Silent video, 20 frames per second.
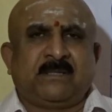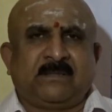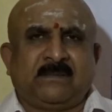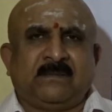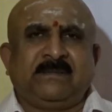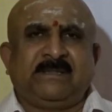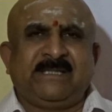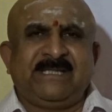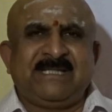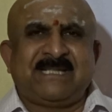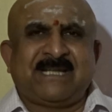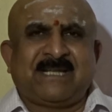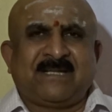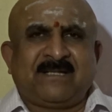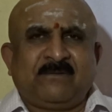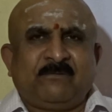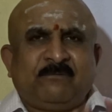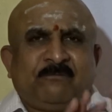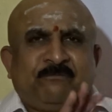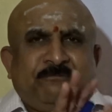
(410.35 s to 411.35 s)
but these
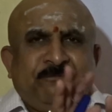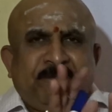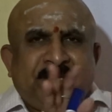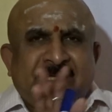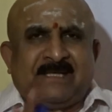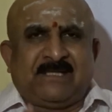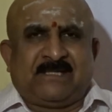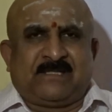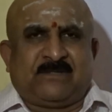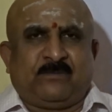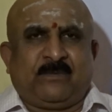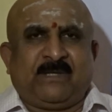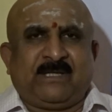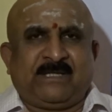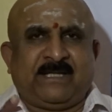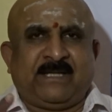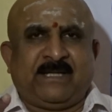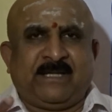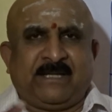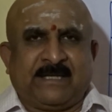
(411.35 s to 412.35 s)
are the fields
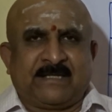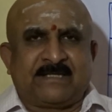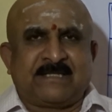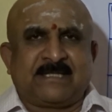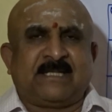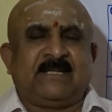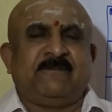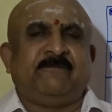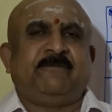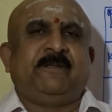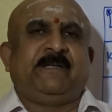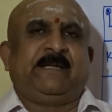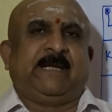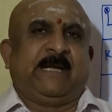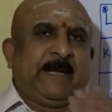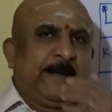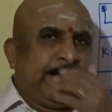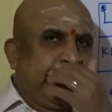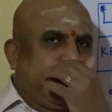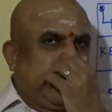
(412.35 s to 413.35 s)
where they exactly
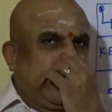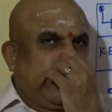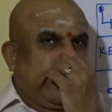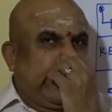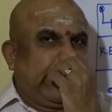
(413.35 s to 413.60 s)
fit in.